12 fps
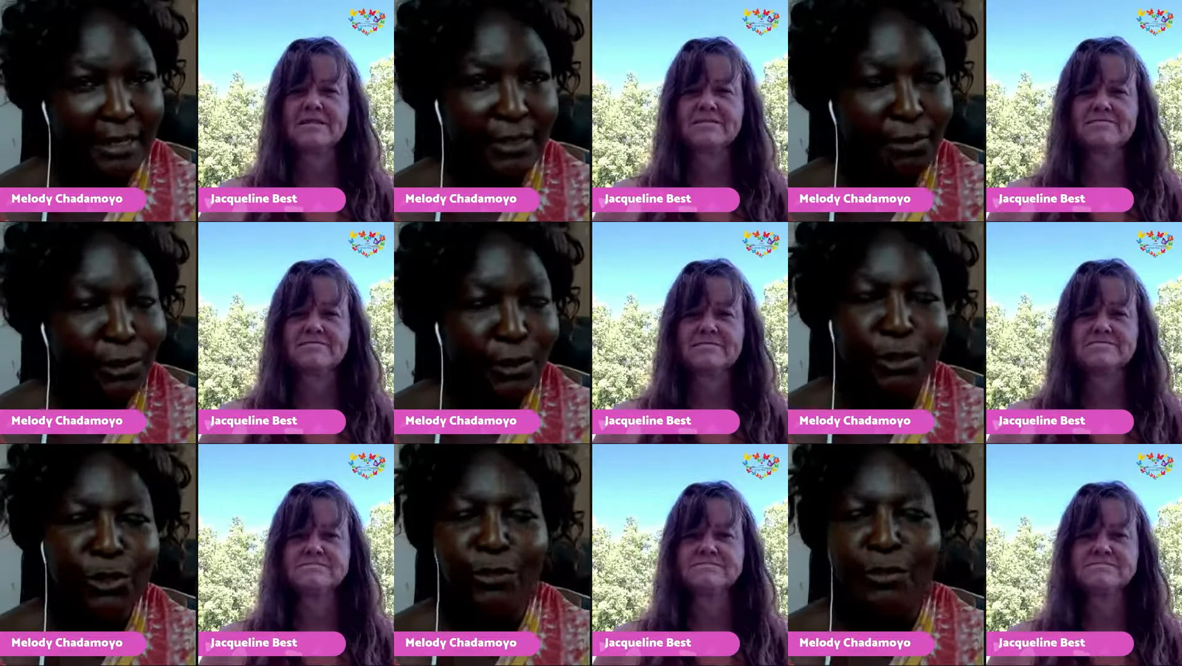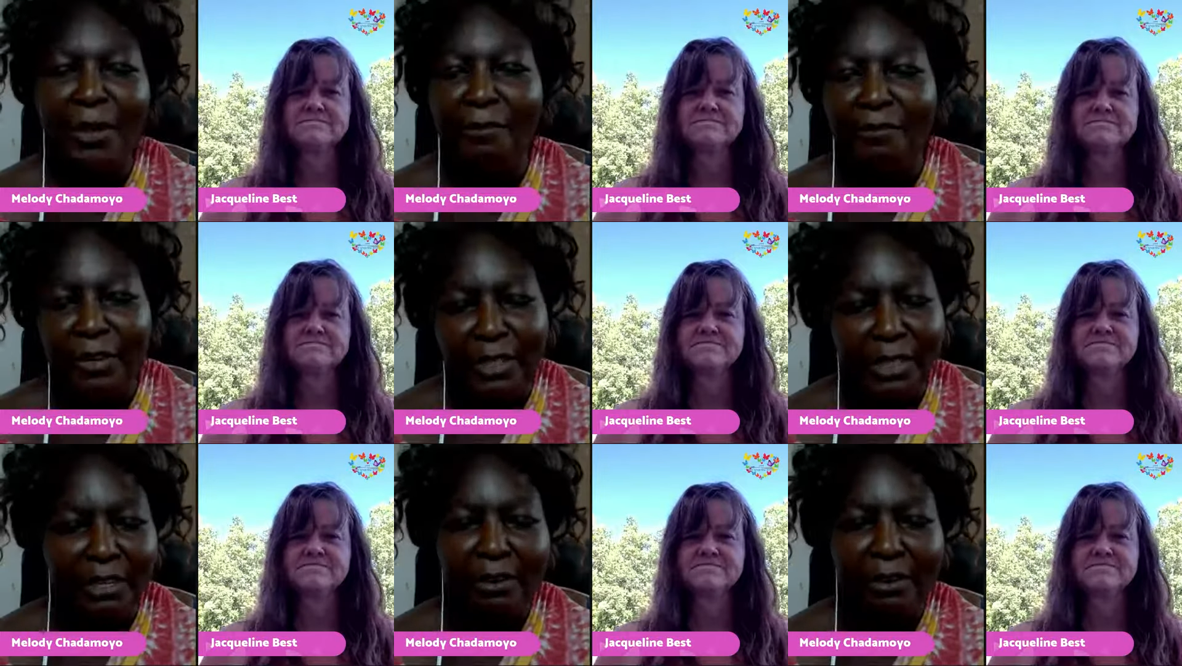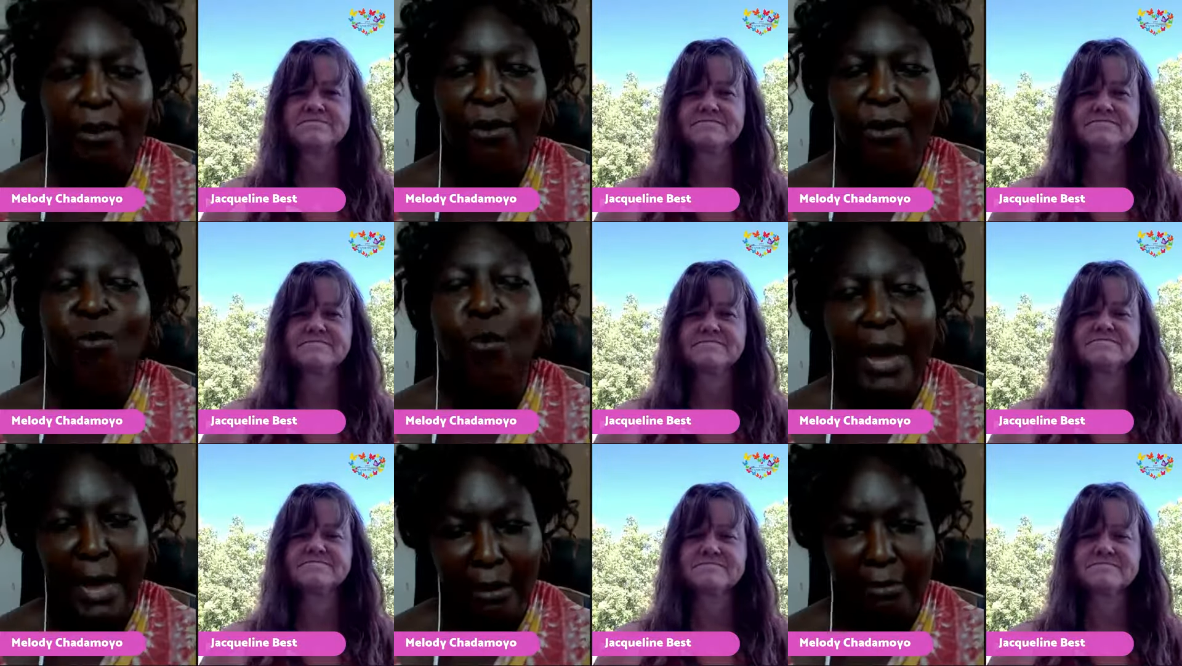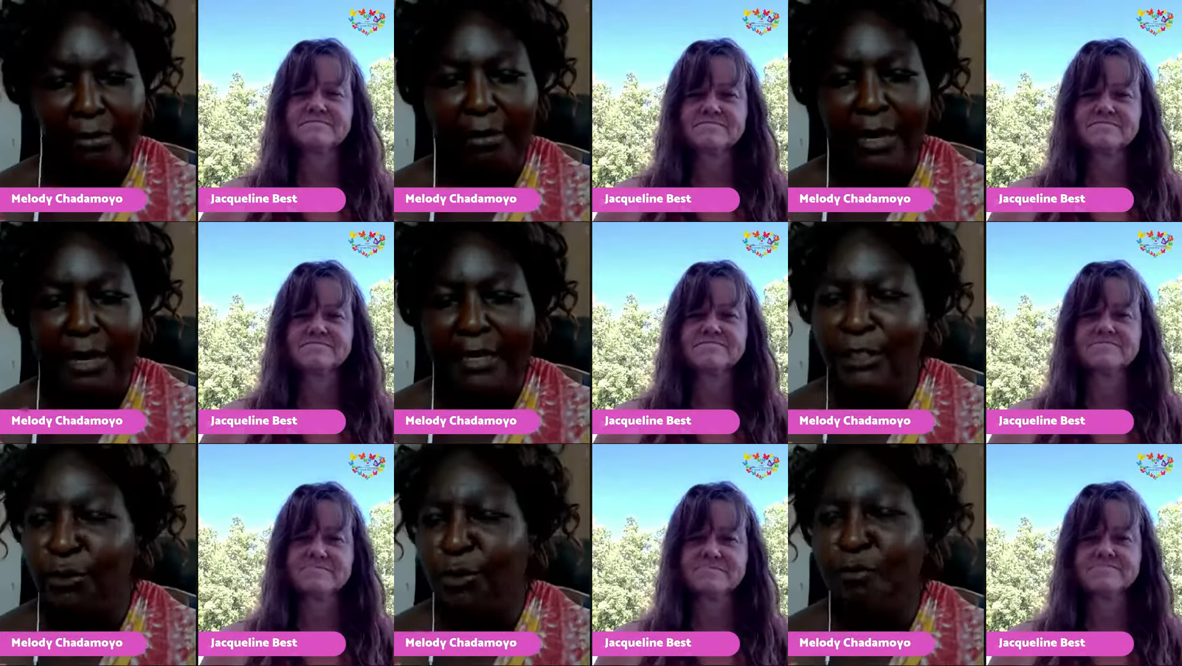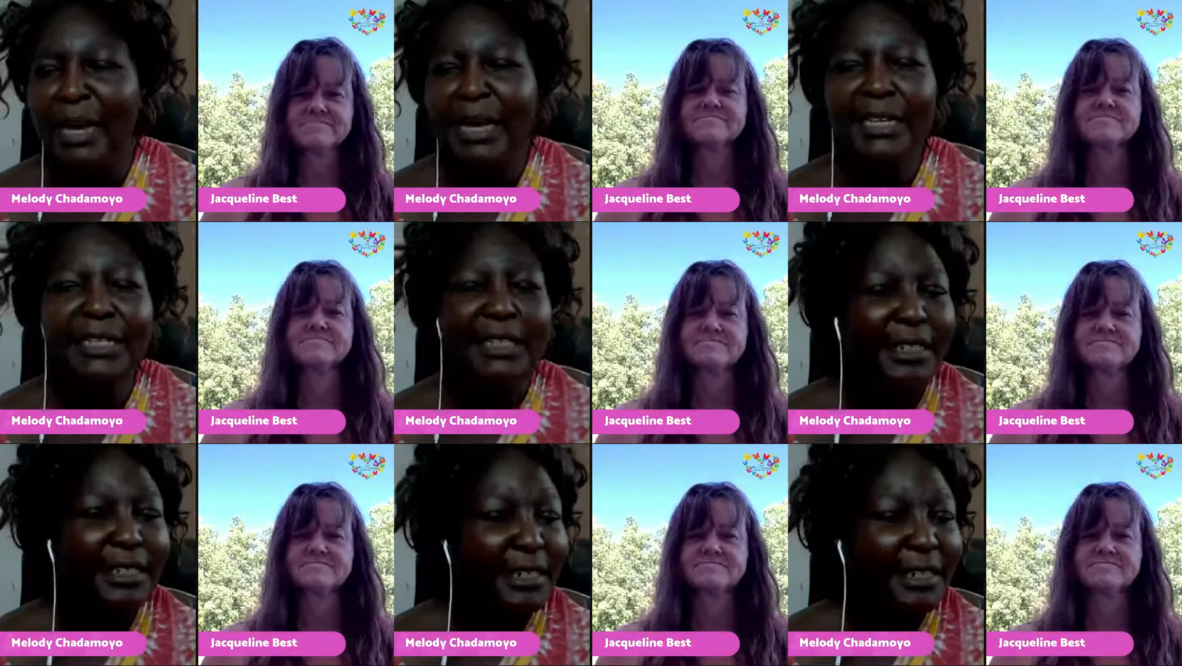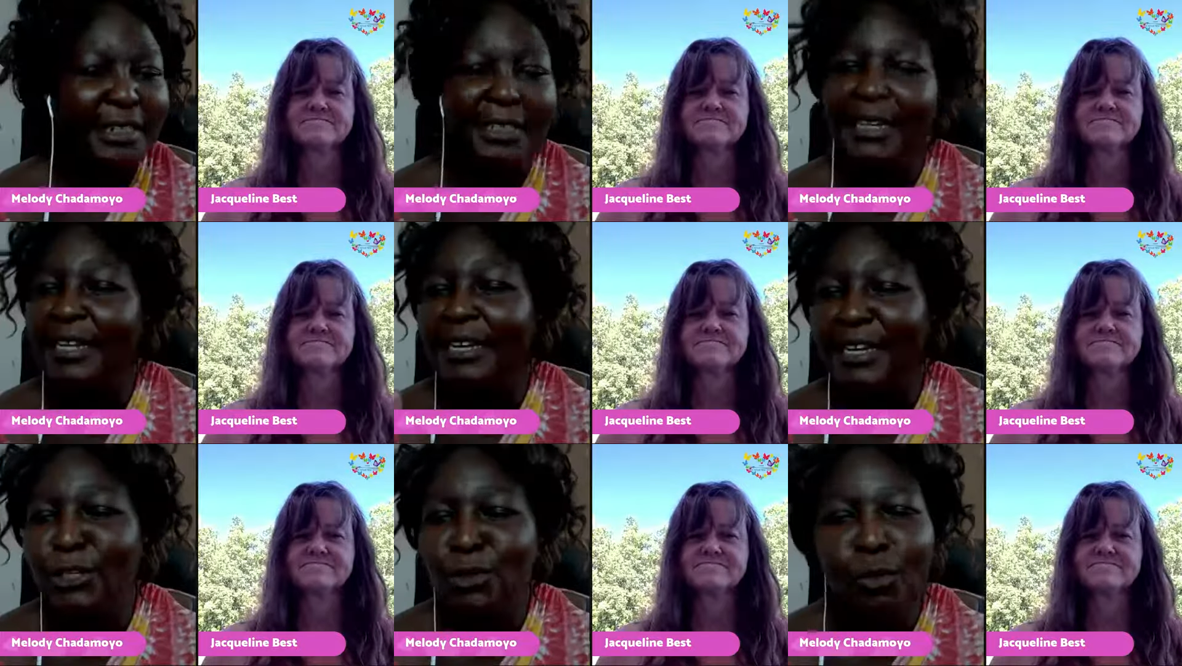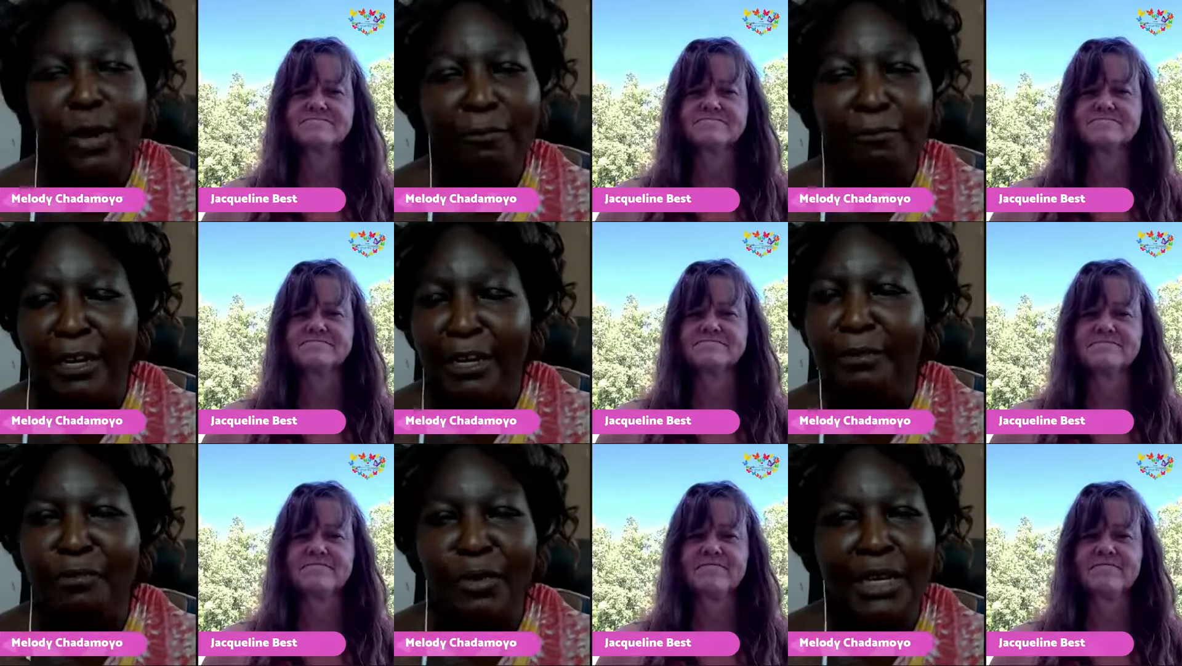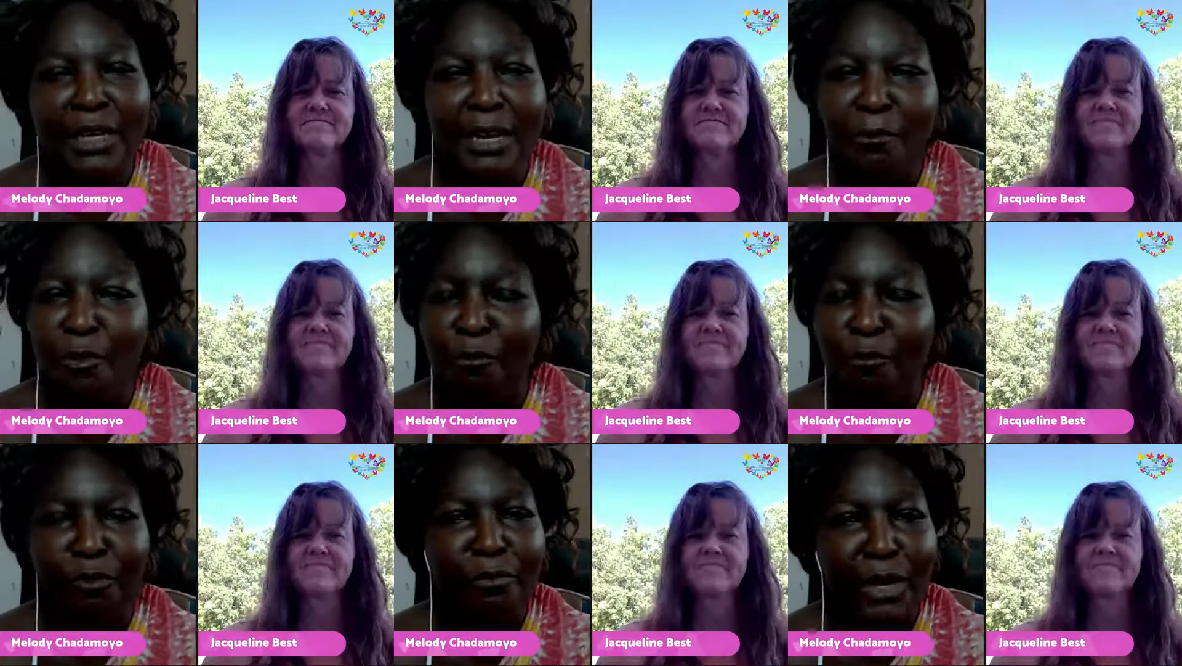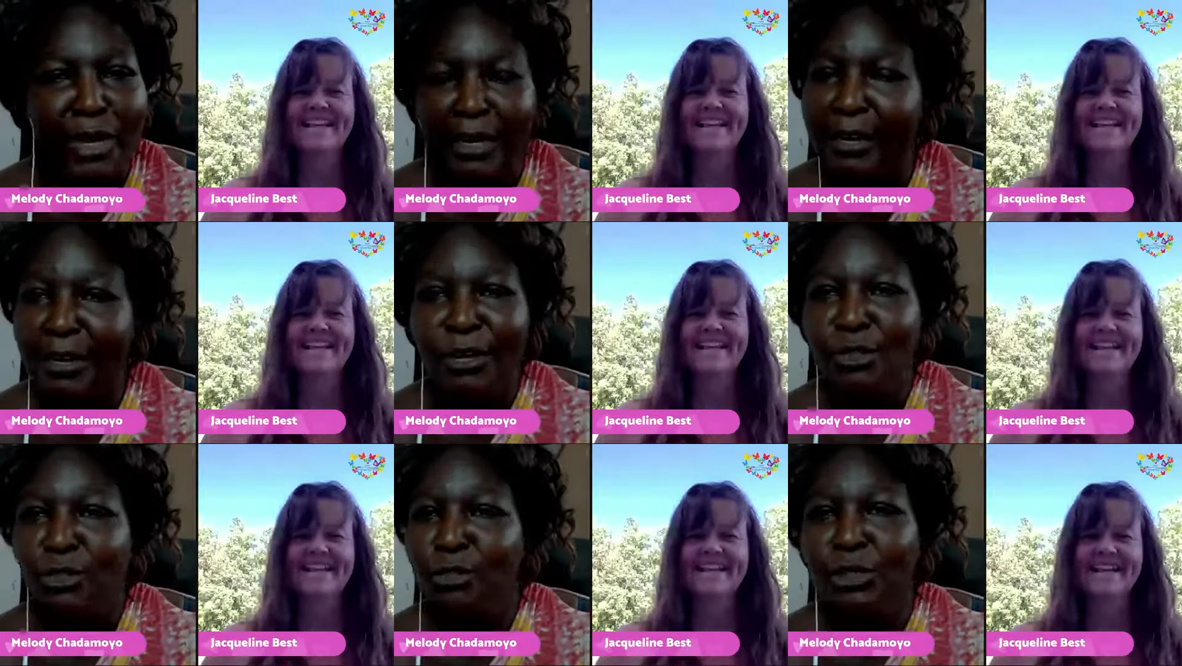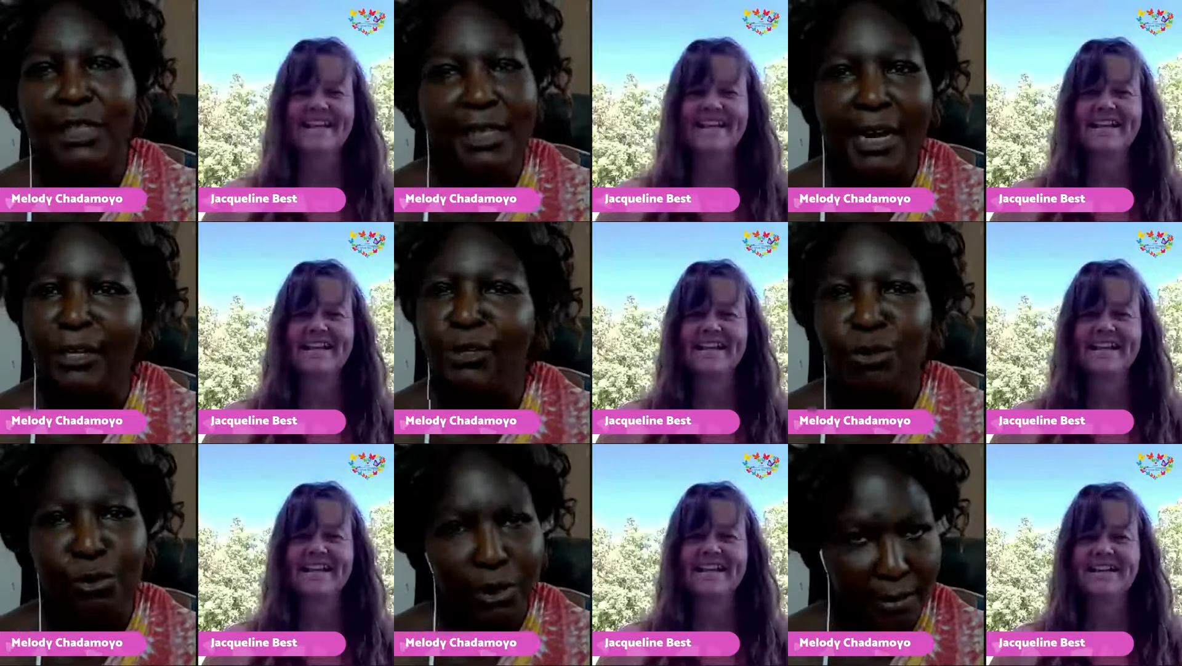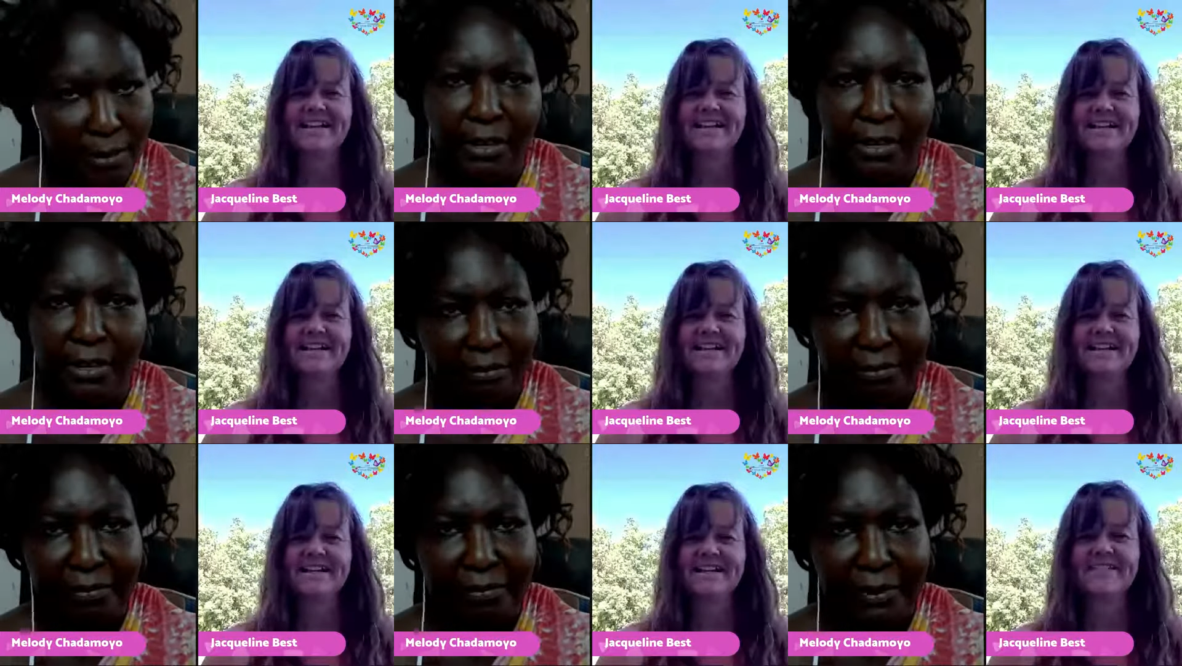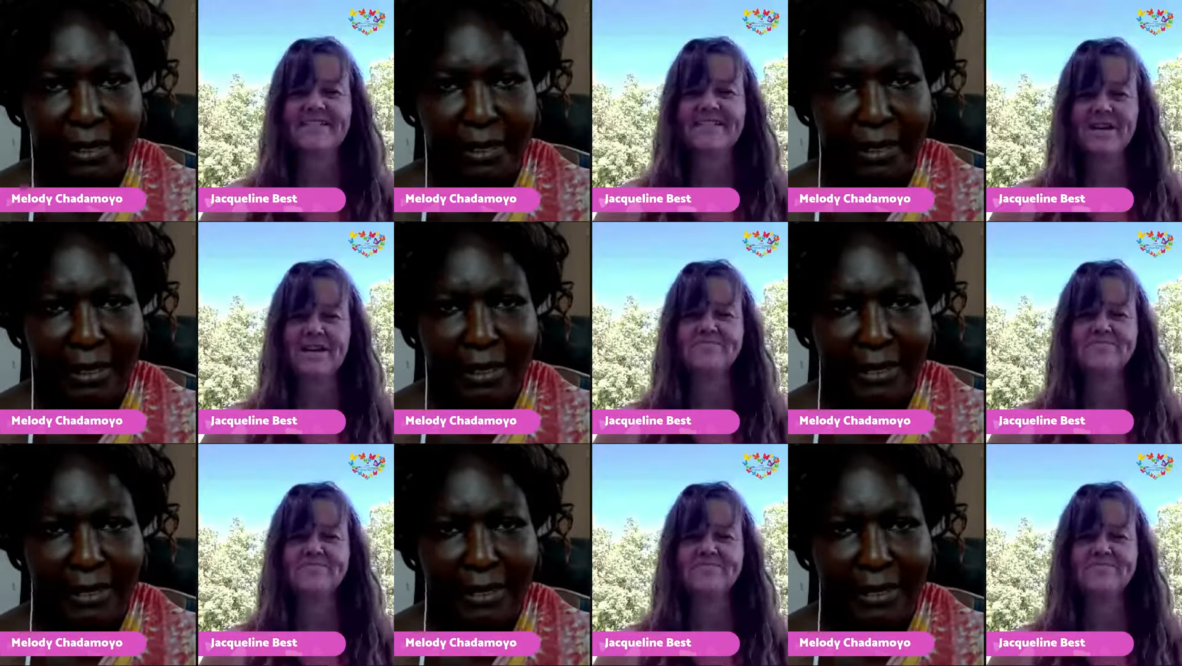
Speaker 1: She would do everything well she could make a decision. She didn't need to wait for him when he came home from work to decide to do something. Right.